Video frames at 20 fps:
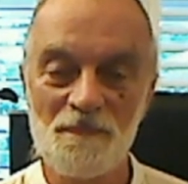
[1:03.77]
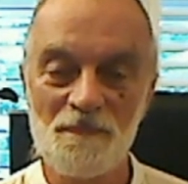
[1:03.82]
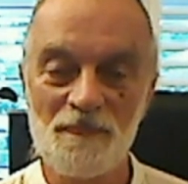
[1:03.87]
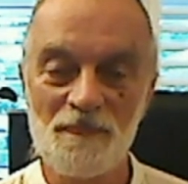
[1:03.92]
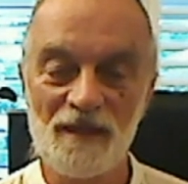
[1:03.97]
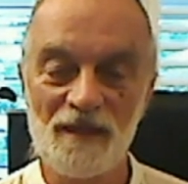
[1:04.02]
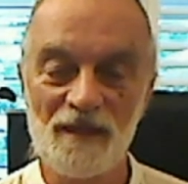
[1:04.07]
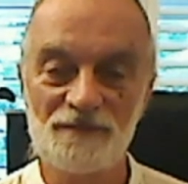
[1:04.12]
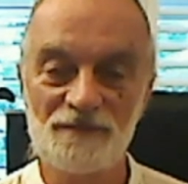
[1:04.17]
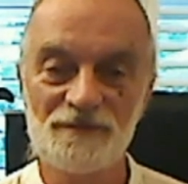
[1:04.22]

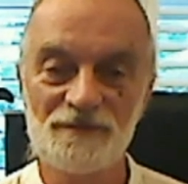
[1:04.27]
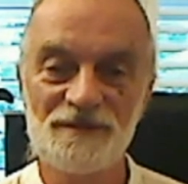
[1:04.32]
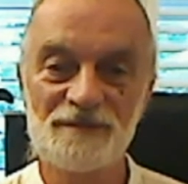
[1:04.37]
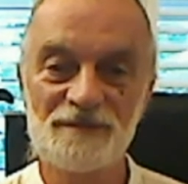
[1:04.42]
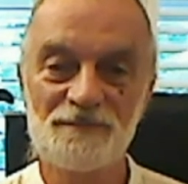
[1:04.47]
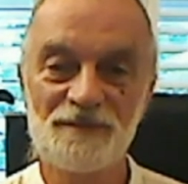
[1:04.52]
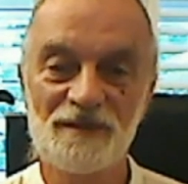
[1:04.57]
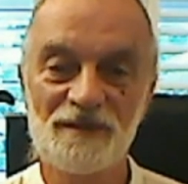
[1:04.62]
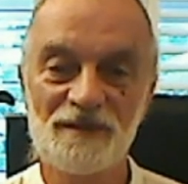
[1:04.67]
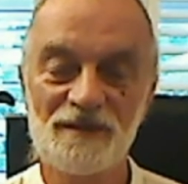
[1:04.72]
And with
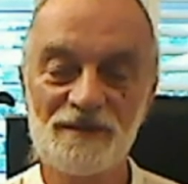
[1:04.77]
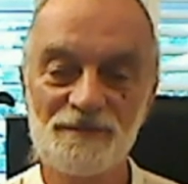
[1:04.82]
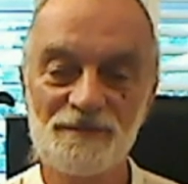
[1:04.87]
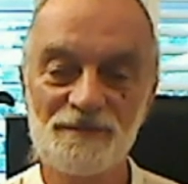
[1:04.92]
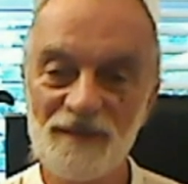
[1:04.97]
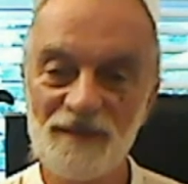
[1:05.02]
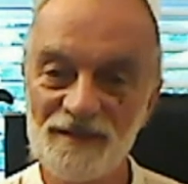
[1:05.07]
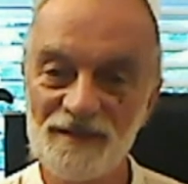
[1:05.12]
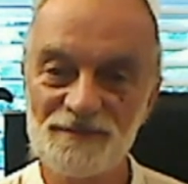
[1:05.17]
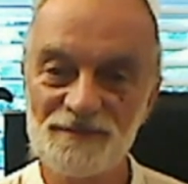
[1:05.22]
the
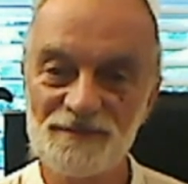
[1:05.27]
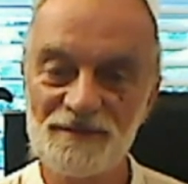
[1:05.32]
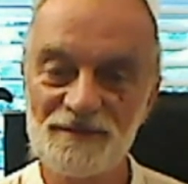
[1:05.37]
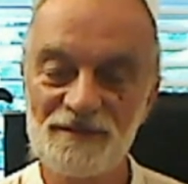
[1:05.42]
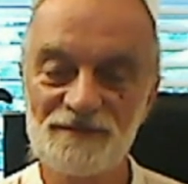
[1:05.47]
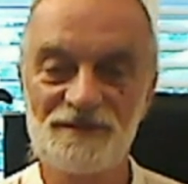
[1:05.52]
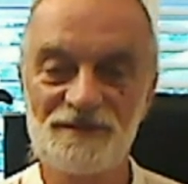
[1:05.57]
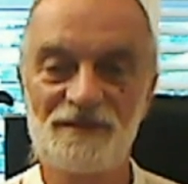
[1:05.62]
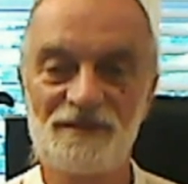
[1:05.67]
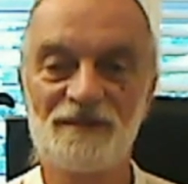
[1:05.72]
pathway
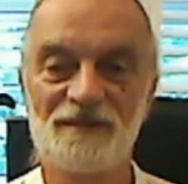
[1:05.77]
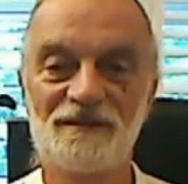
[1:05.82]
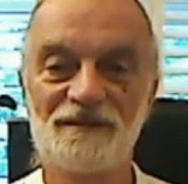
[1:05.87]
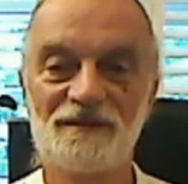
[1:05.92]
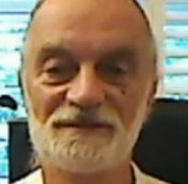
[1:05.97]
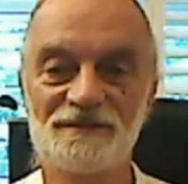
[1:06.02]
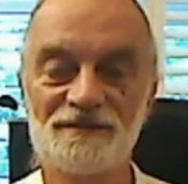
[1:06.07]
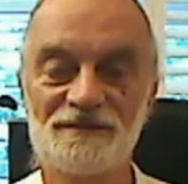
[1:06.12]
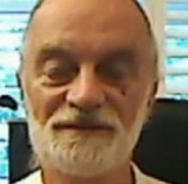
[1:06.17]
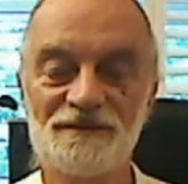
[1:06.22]
of the
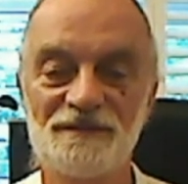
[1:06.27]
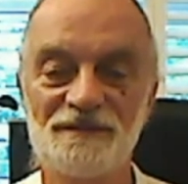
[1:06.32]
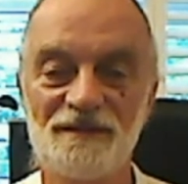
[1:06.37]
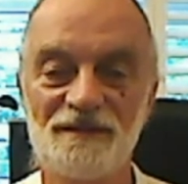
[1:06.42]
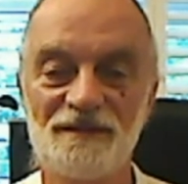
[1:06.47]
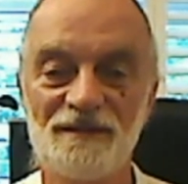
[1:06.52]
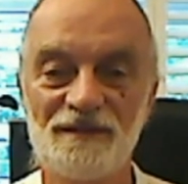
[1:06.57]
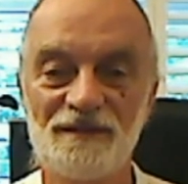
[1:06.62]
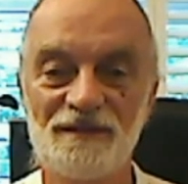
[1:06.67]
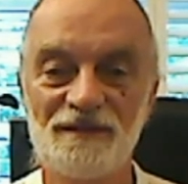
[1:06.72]
heart
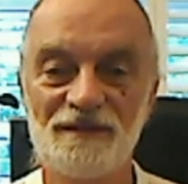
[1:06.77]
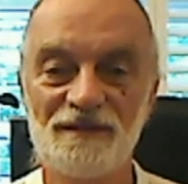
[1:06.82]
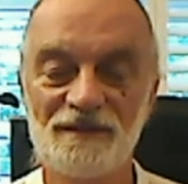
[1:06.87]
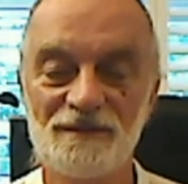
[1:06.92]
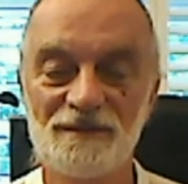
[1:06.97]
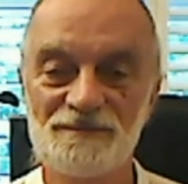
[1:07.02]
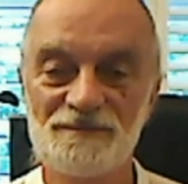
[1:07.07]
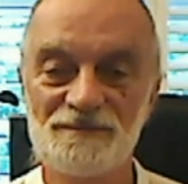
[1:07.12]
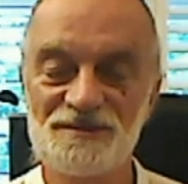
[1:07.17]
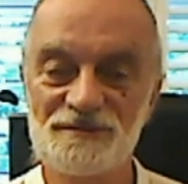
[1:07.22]

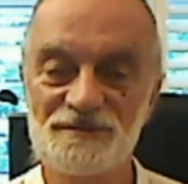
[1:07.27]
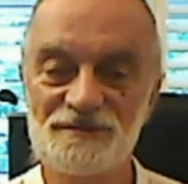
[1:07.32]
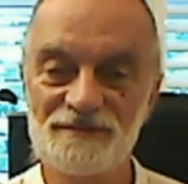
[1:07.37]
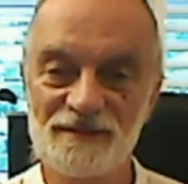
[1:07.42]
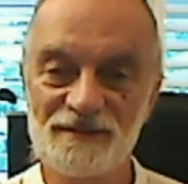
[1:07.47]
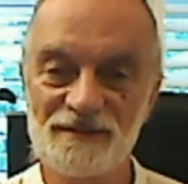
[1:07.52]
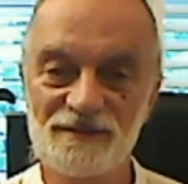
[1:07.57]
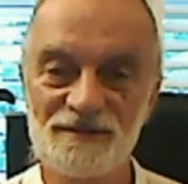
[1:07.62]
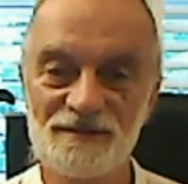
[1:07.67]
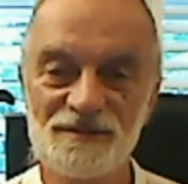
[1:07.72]
comes the
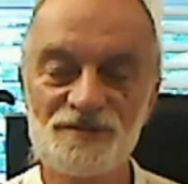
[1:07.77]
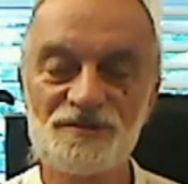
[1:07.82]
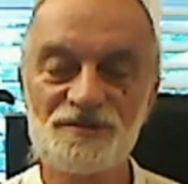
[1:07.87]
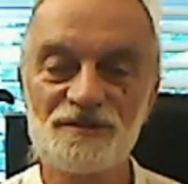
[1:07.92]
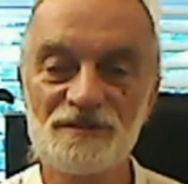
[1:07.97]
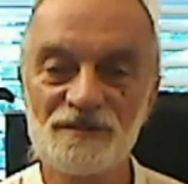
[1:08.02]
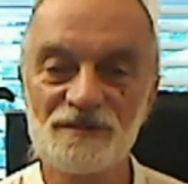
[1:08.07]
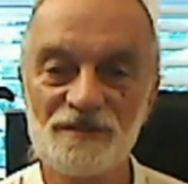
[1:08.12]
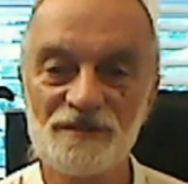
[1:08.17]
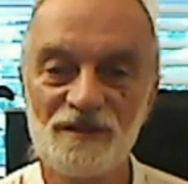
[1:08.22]

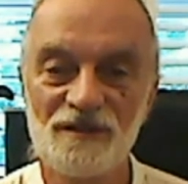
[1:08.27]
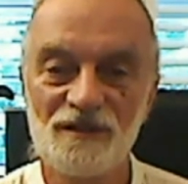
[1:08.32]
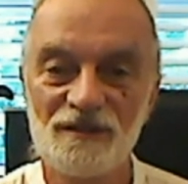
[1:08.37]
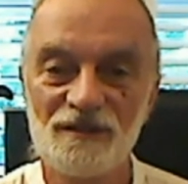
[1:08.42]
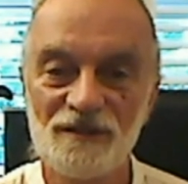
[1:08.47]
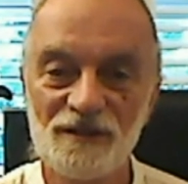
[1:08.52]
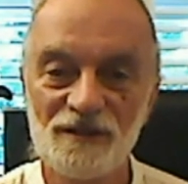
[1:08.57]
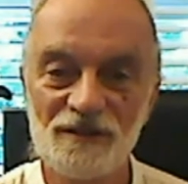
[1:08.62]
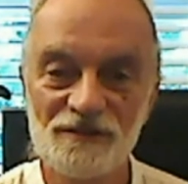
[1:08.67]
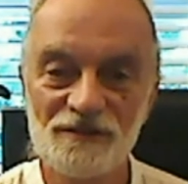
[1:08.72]
recognition
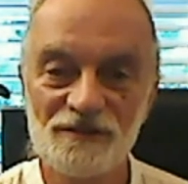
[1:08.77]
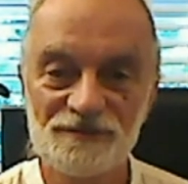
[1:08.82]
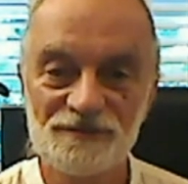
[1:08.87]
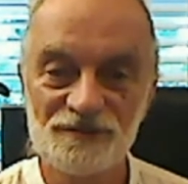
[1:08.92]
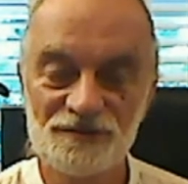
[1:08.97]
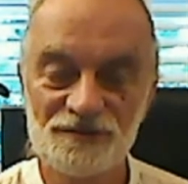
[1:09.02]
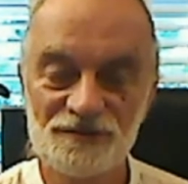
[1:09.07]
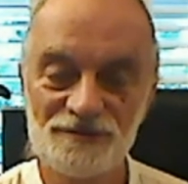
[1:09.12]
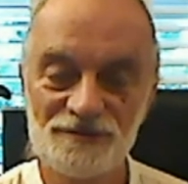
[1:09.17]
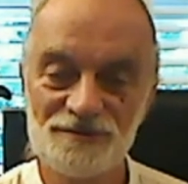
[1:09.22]
of the
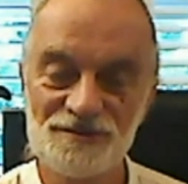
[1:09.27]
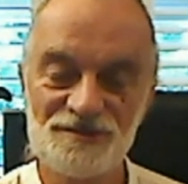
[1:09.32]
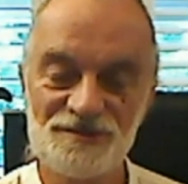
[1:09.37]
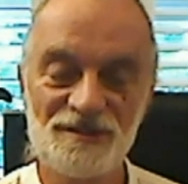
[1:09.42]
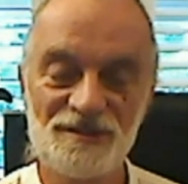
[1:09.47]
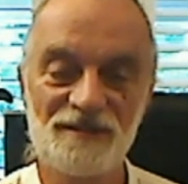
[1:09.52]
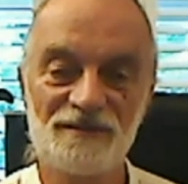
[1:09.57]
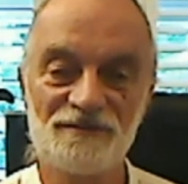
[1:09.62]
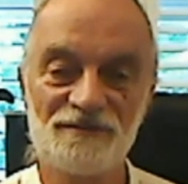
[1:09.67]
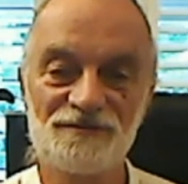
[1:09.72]
true
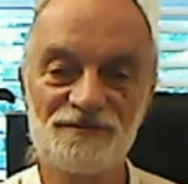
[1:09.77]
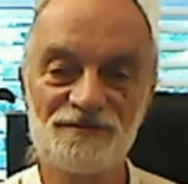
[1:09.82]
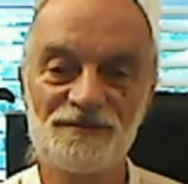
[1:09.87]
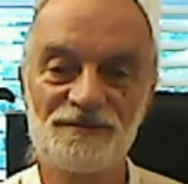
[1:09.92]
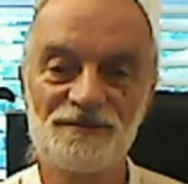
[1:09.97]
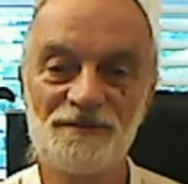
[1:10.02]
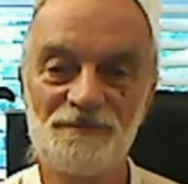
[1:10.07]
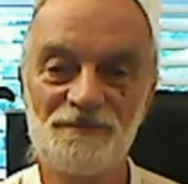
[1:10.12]
self.